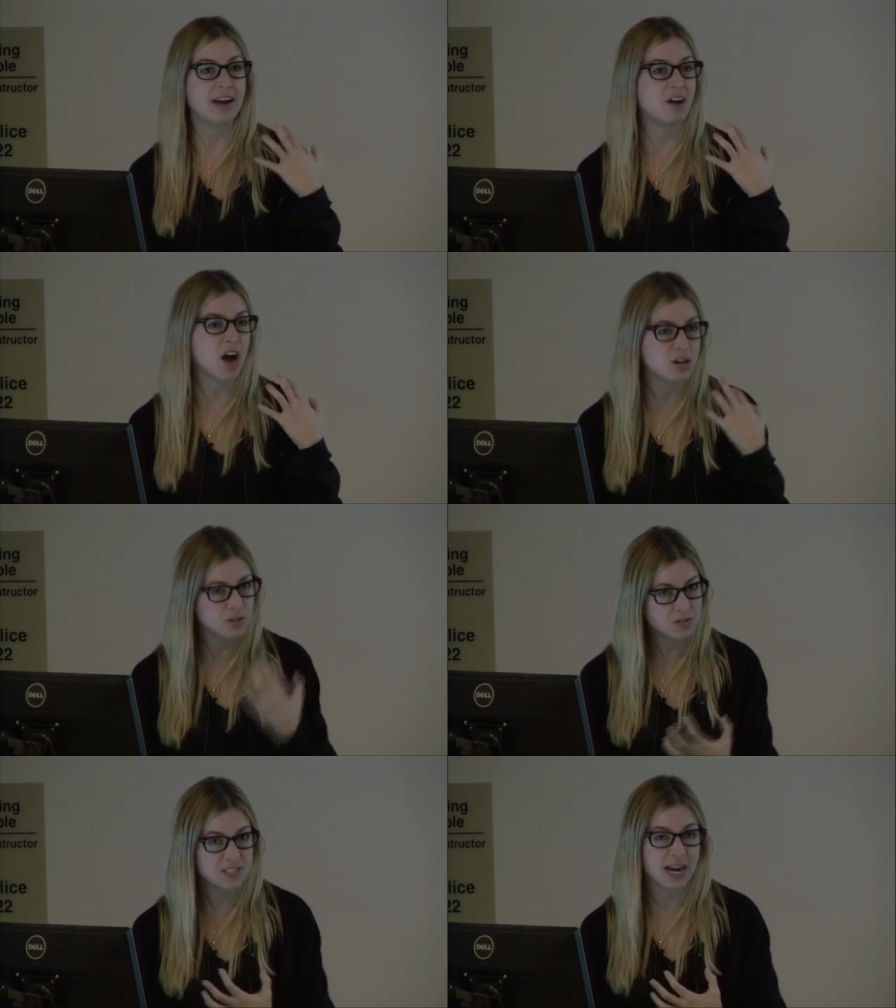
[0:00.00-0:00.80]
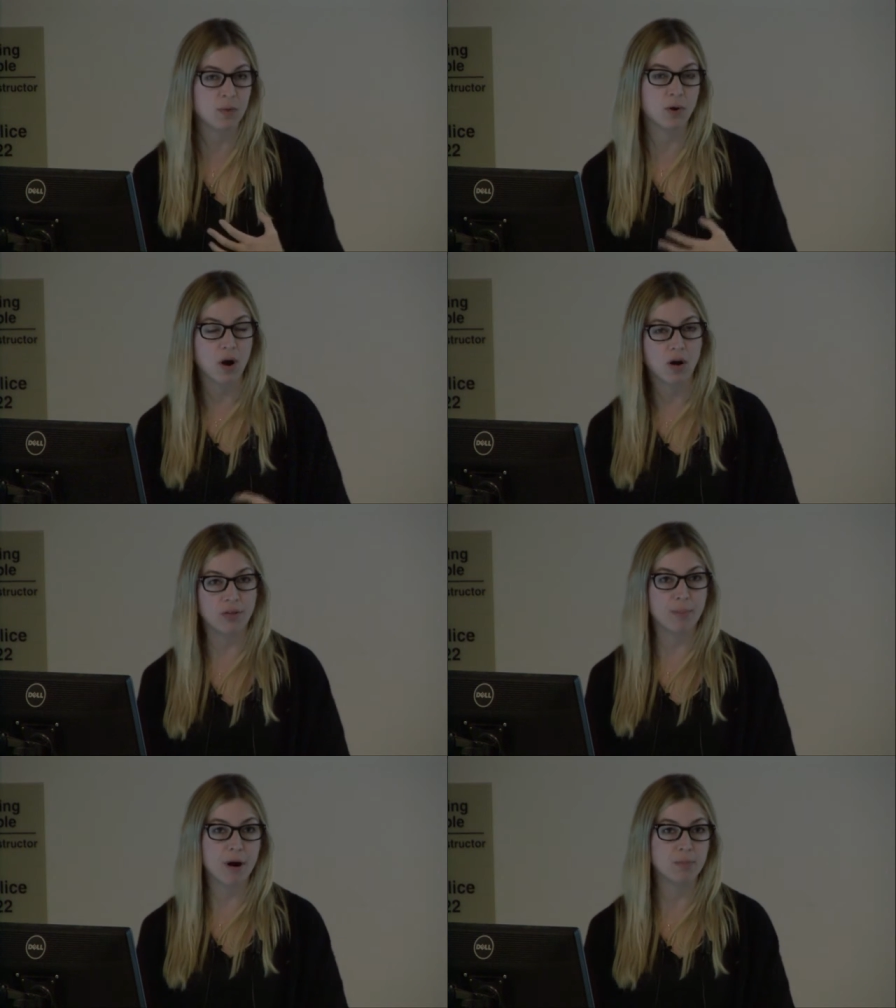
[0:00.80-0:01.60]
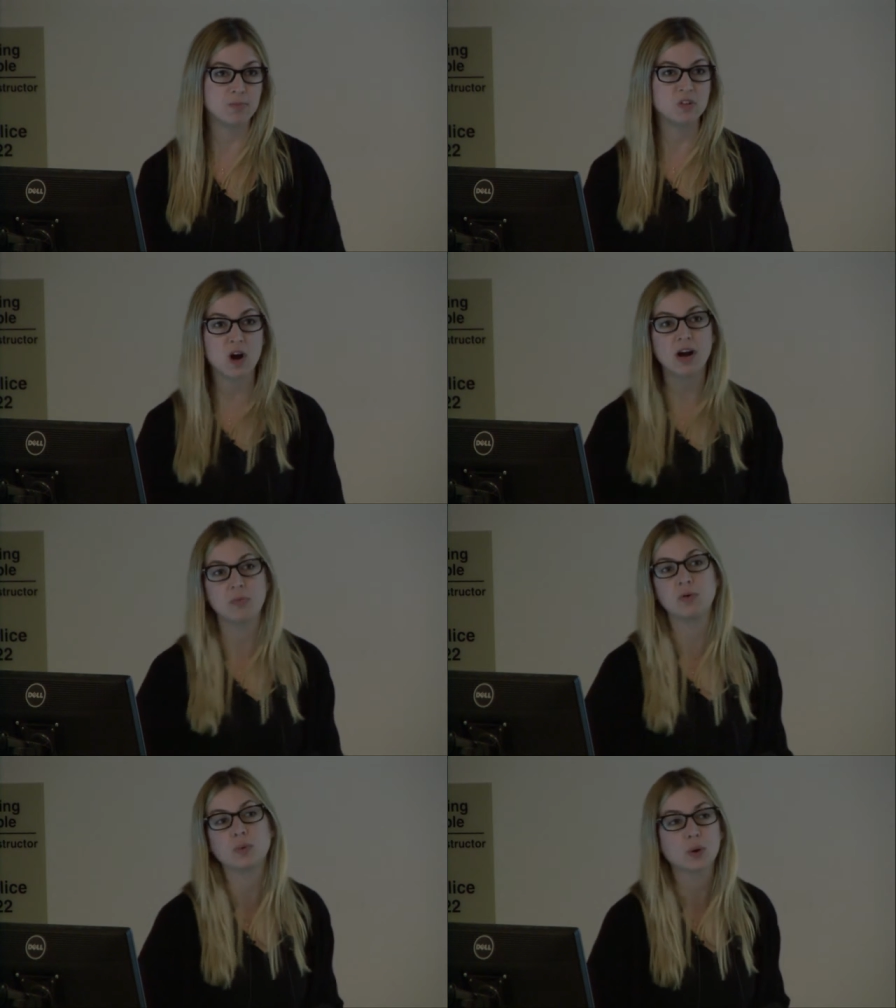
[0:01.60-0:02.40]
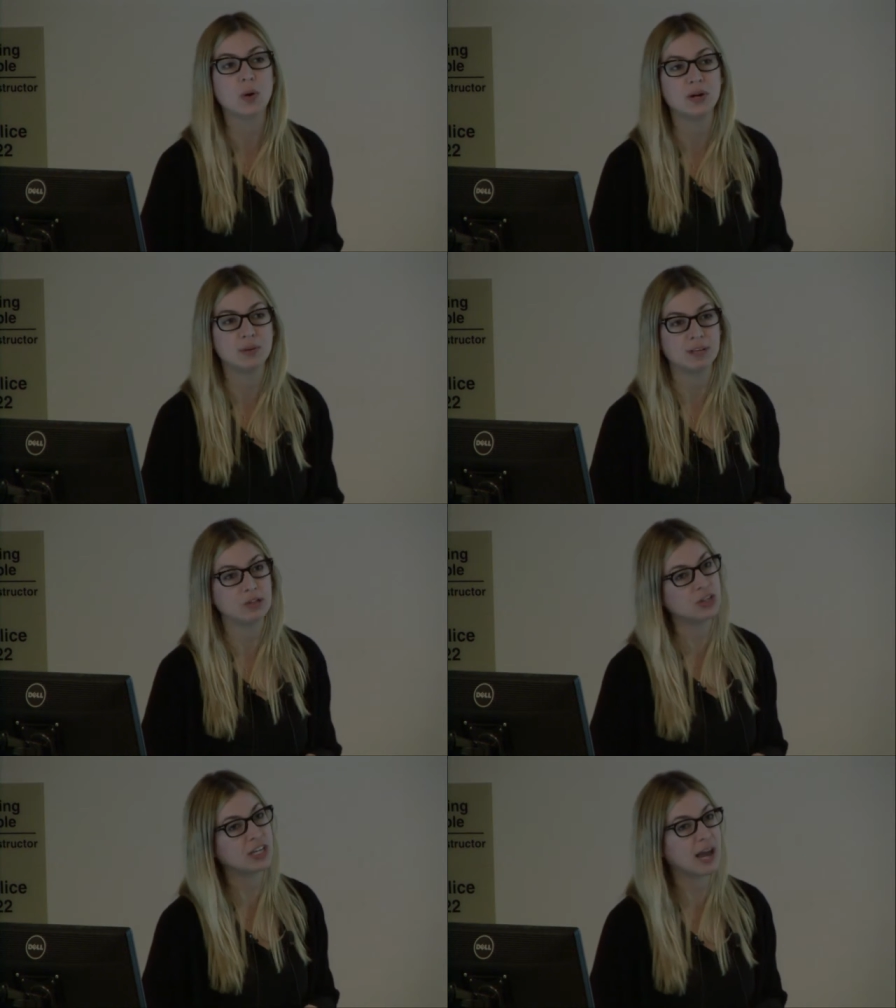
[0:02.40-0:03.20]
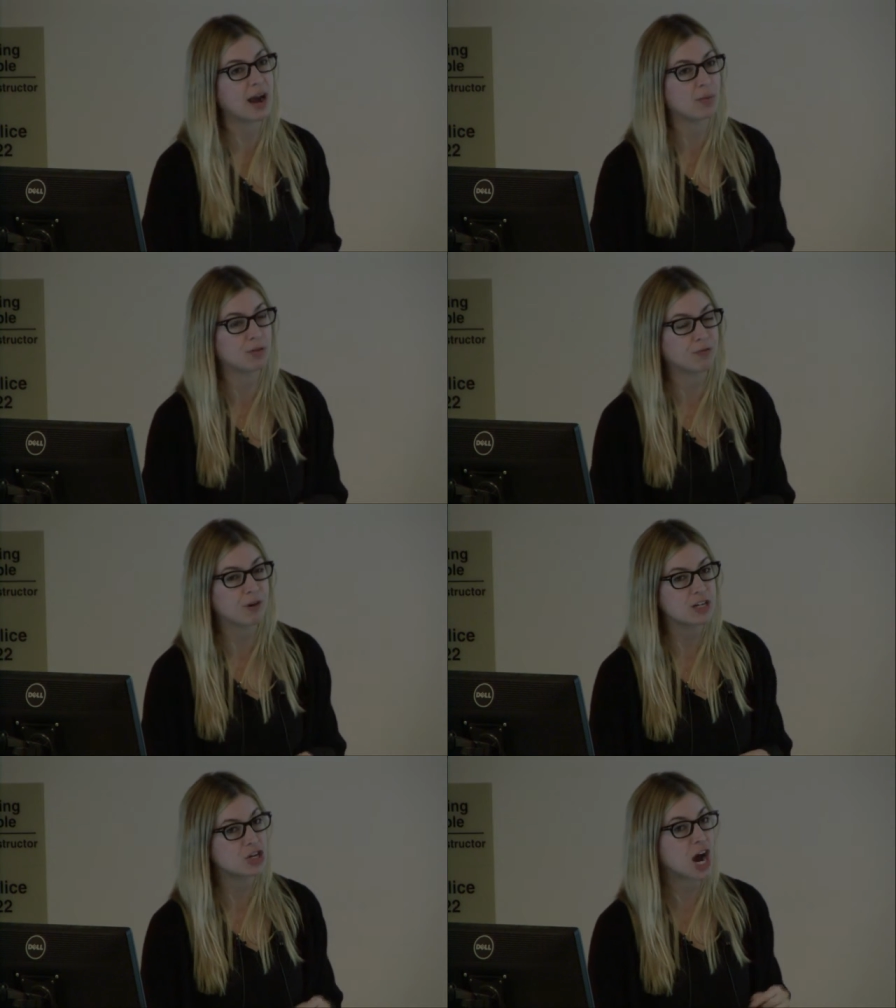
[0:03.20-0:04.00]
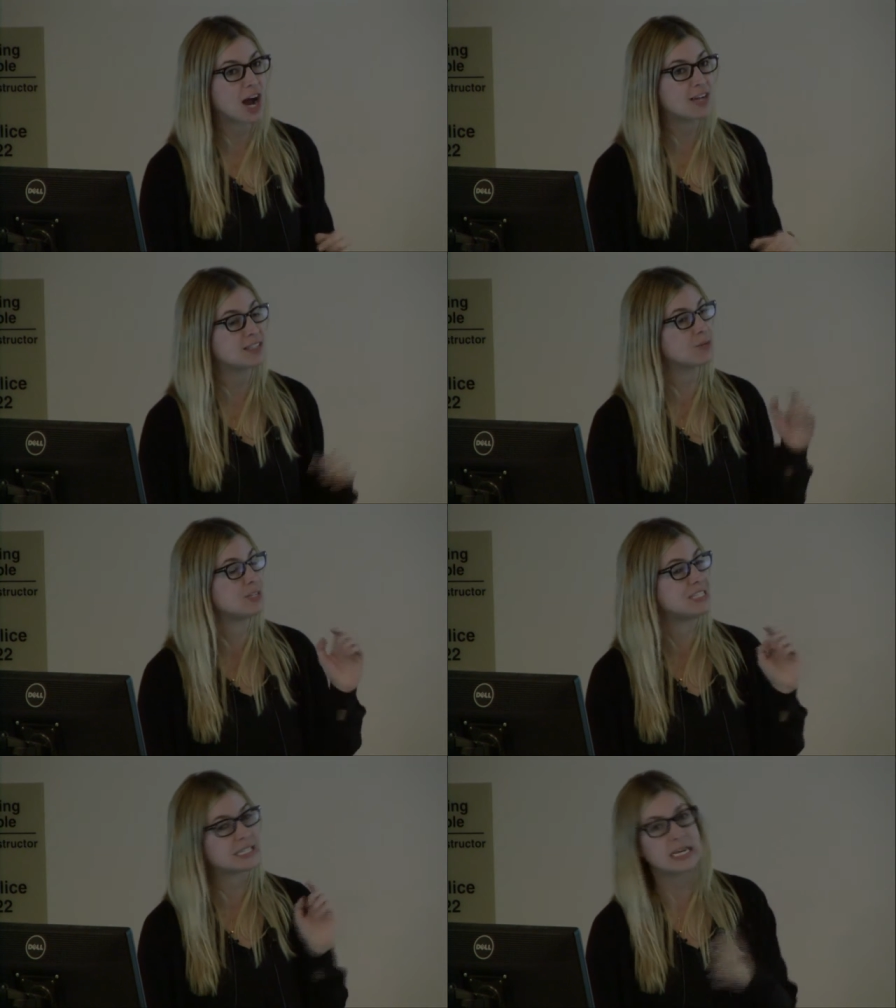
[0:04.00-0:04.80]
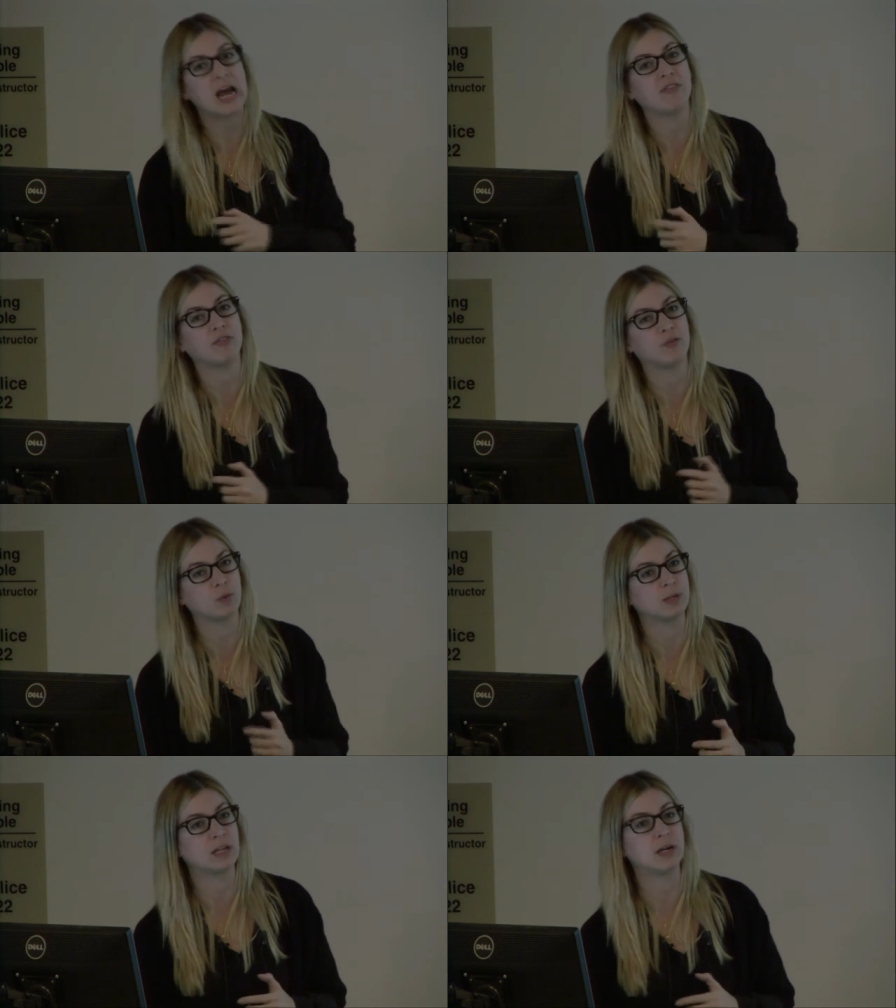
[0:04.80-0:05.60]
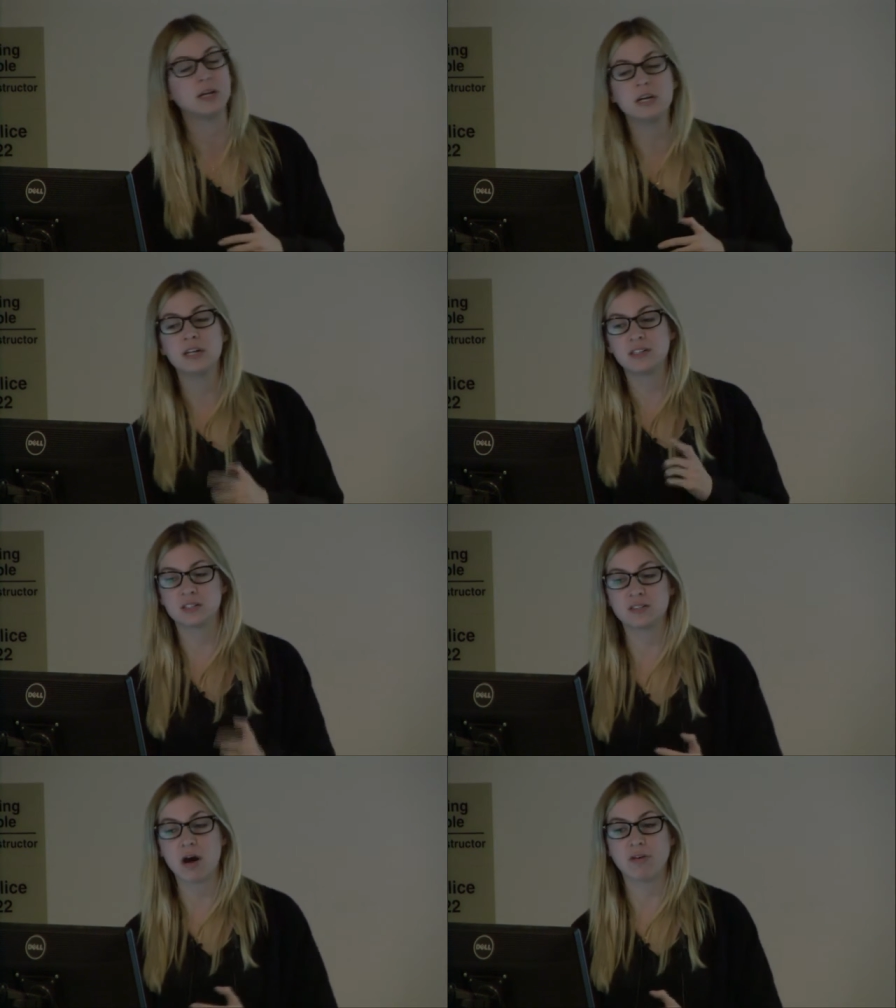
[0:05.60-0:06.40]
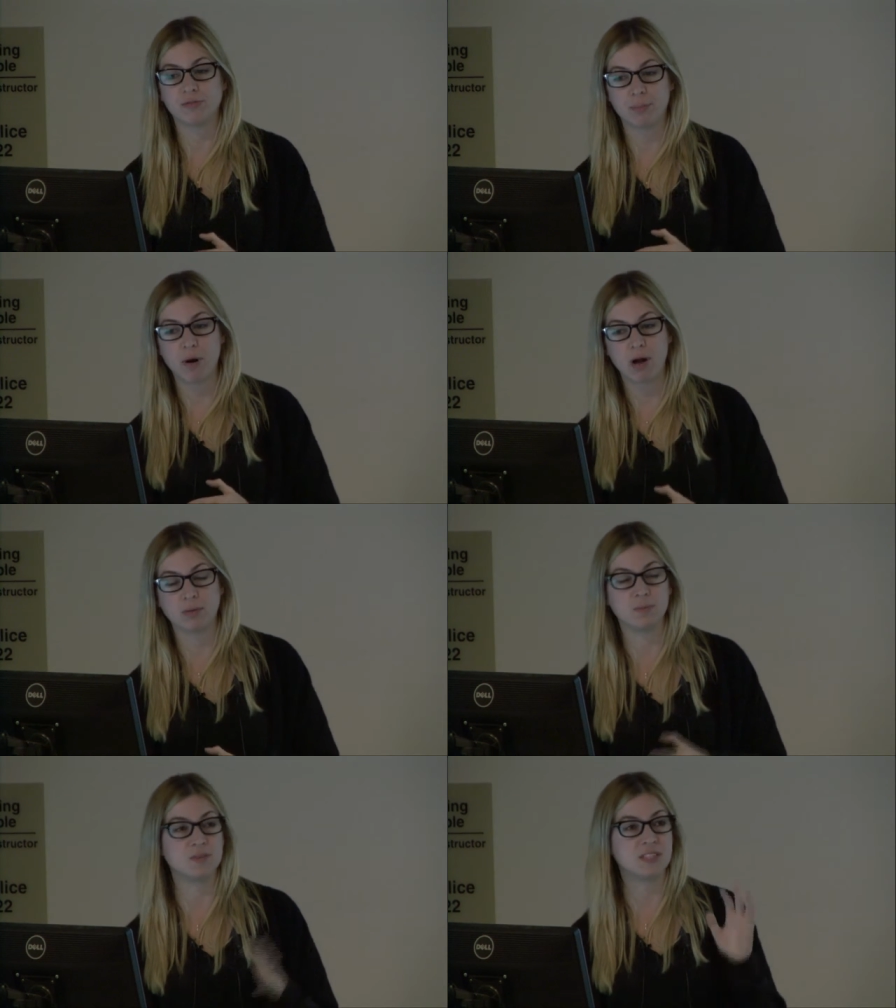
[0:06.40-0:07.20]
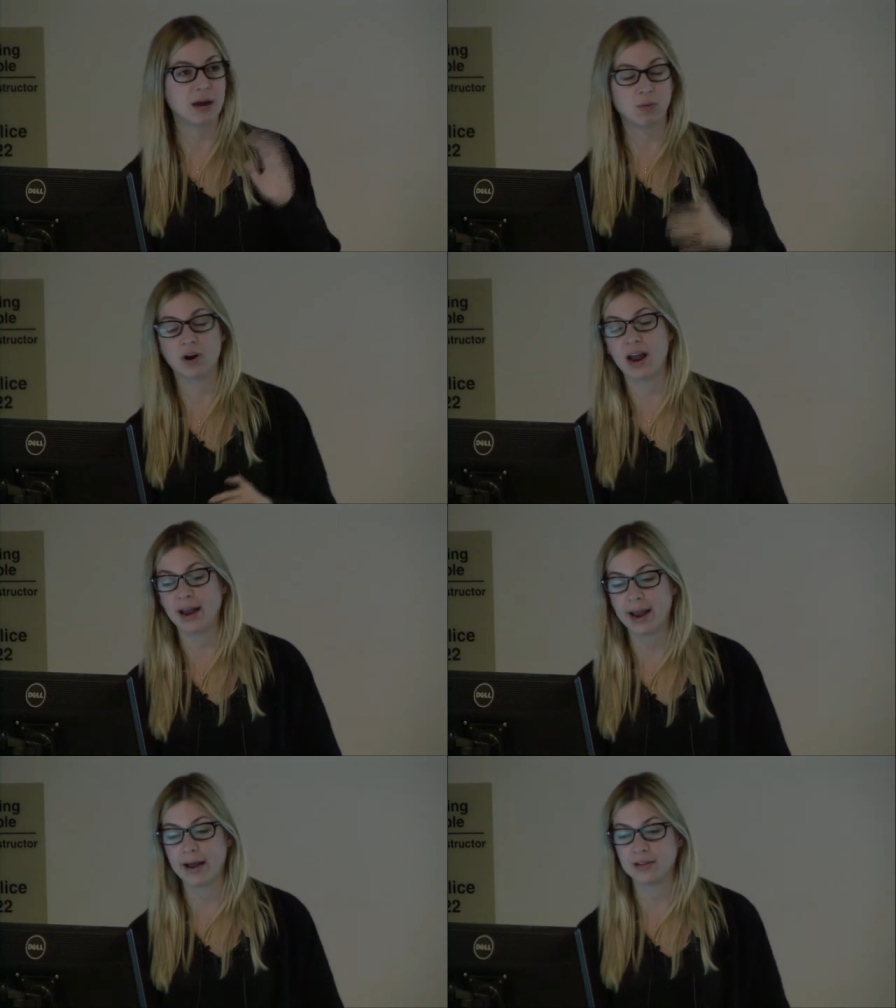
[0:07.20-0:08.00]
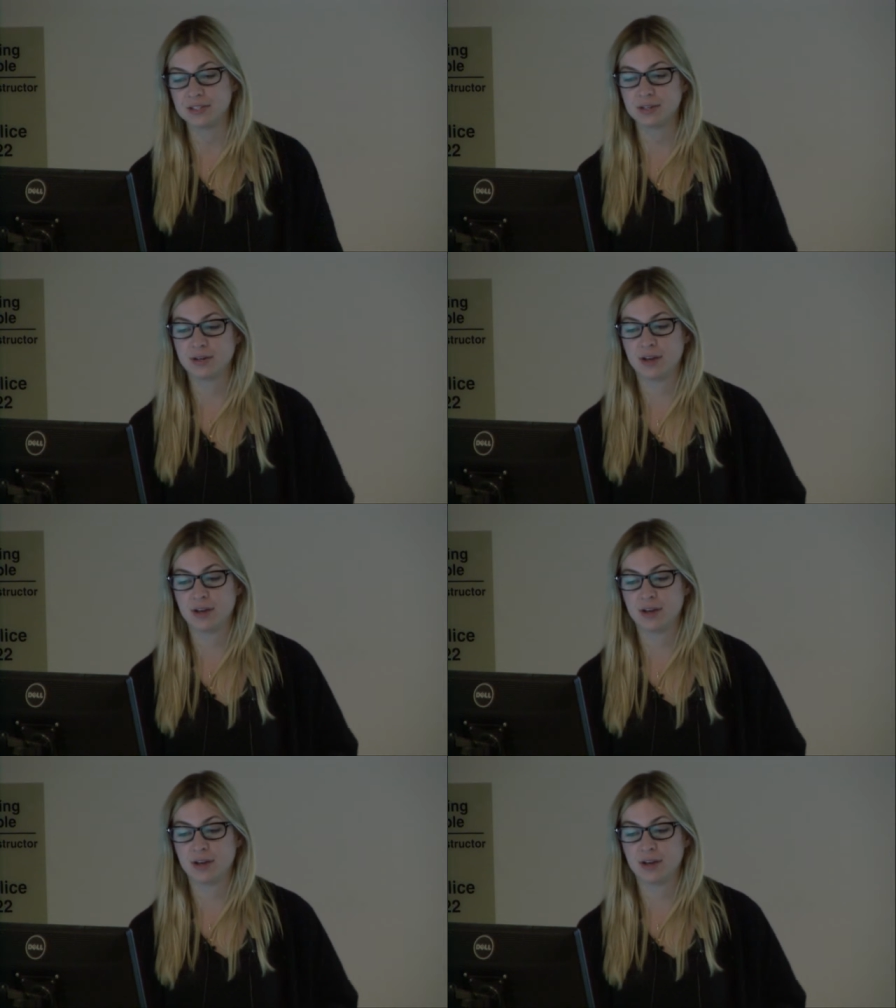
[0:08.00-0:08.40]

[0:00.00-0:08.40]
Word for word: and understand what all the problems are and we were going to be looking at it with fresh eyes and we didn't have a formula to solve the problems that were at hand.